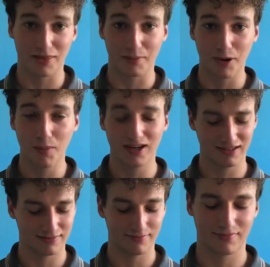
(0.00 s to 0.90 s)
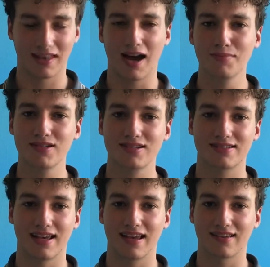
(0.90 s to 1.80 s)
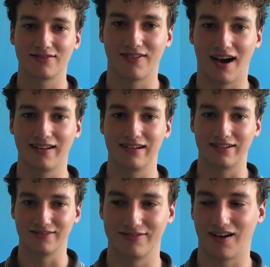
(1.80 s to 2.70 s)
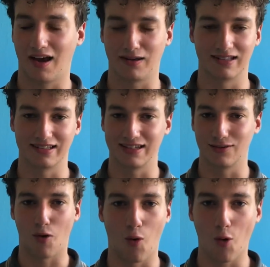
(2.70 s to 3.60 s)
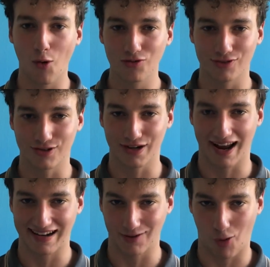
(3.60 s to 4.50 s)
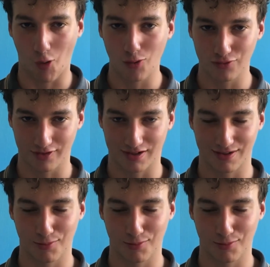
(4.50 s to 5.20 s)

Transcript: permanent, I'm just saying finally and finally over and over.